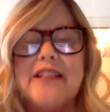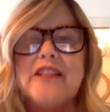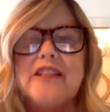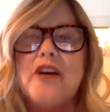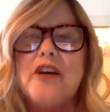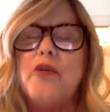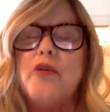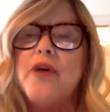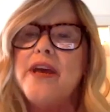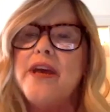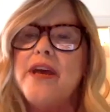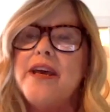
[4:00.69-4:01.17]
So
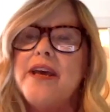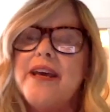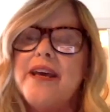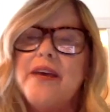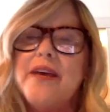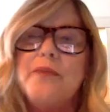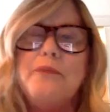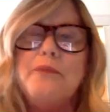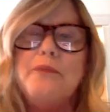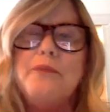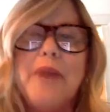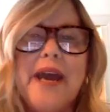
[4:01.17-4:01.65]

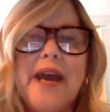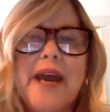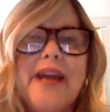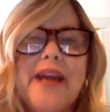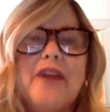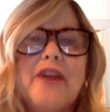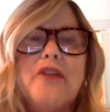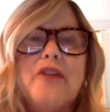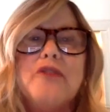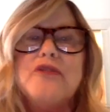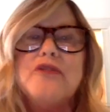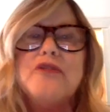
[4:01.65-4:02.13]

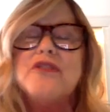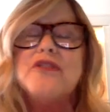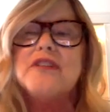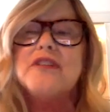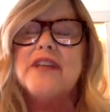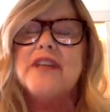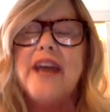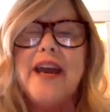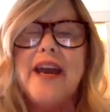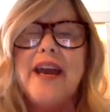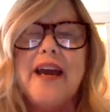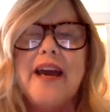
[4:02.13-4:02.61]
mayors,
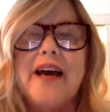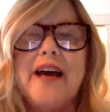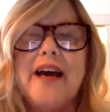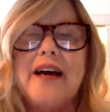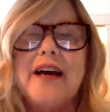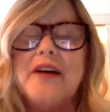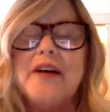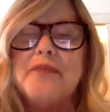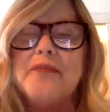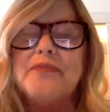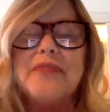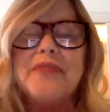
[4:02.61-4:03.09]

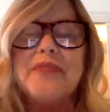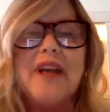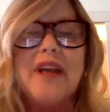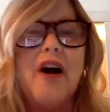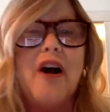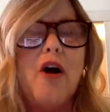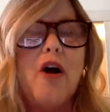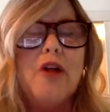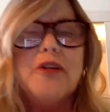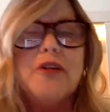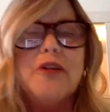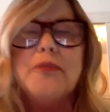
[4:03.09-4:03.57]
um,
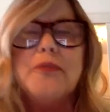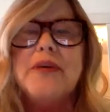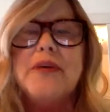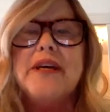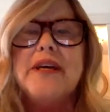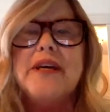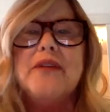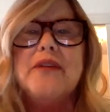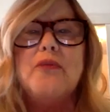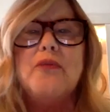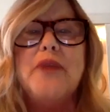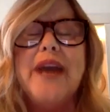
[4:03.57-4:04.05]

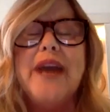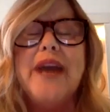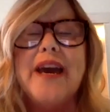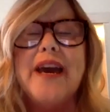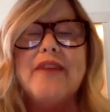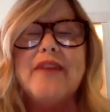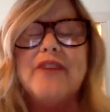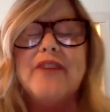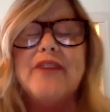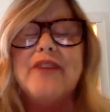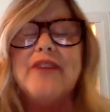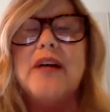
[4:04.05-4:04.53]
aldermen, we
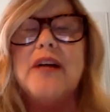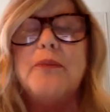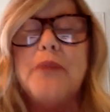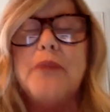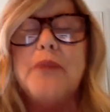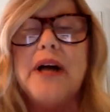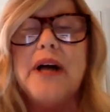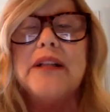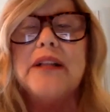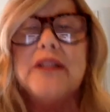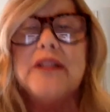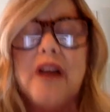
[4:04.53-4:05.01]
have a,
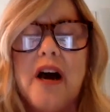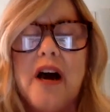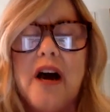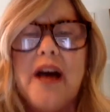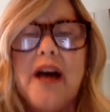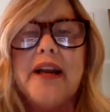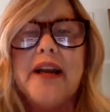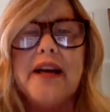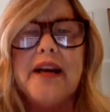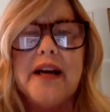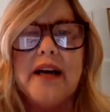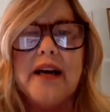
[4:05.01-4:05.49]
a
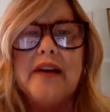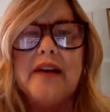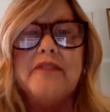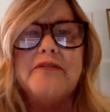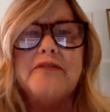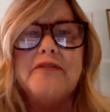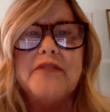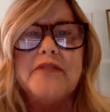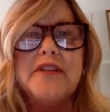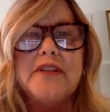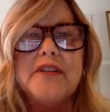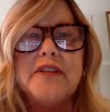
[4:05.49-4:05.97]
lot of
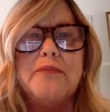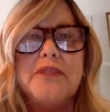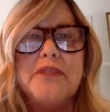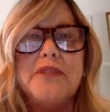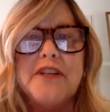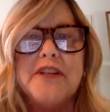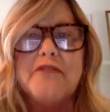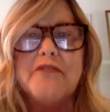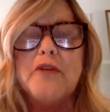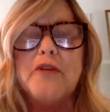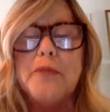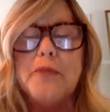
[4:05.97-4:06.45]

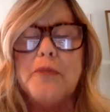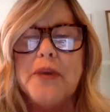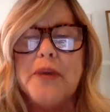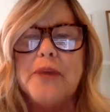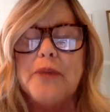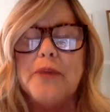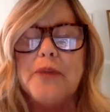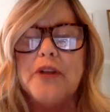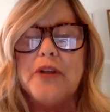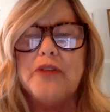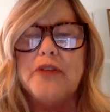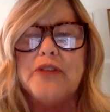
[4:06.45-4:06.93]
different
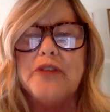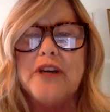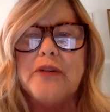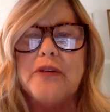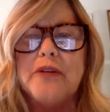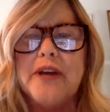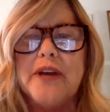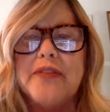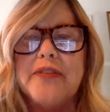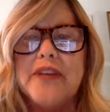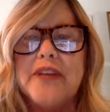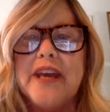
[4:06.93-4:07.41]
people who
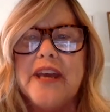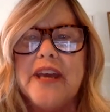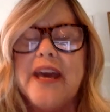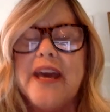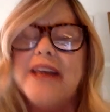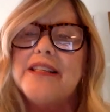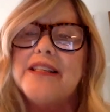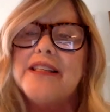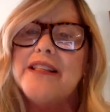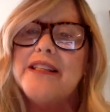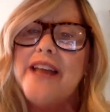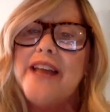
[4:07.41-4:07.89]
donate the
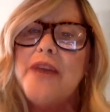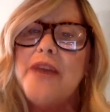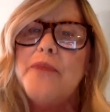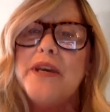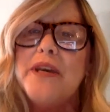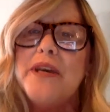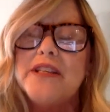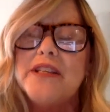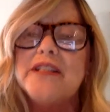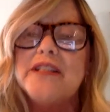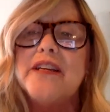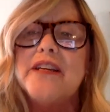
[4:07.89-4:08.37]
cakes. And that
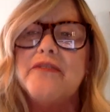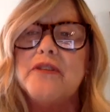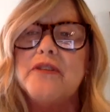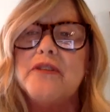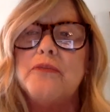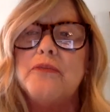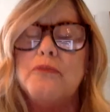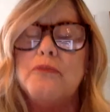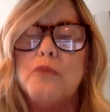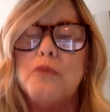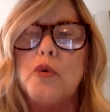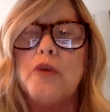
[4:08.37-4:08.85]
makes it even
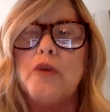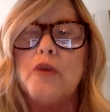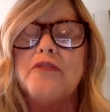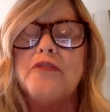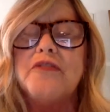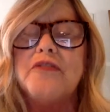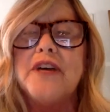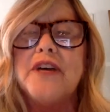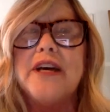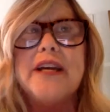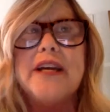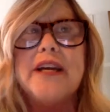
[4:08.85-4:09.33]
more
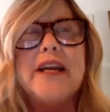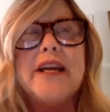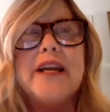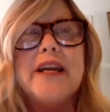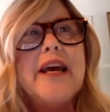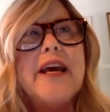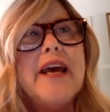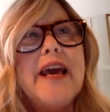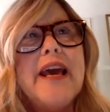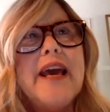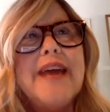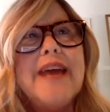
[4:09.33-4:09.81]
fun.
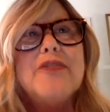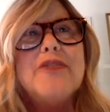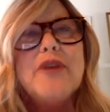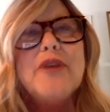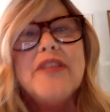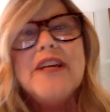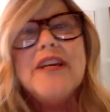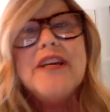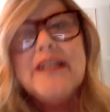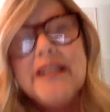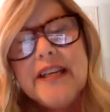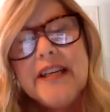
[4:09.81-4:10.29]
And so I
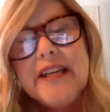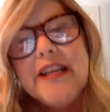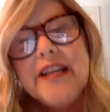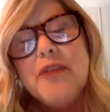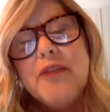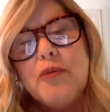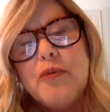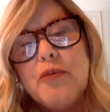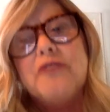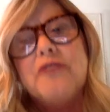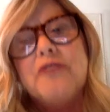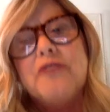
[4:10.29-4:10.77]
think Denny
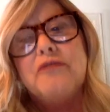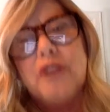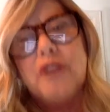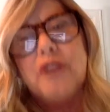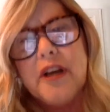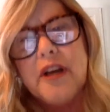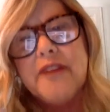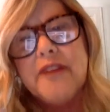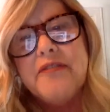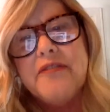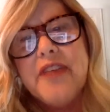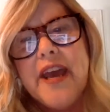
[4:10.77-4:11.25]
would have
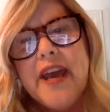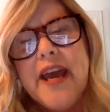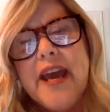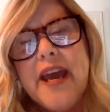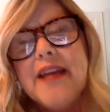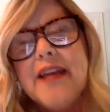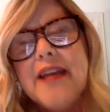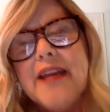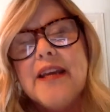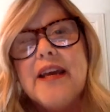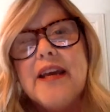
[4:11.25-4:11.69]
loved that.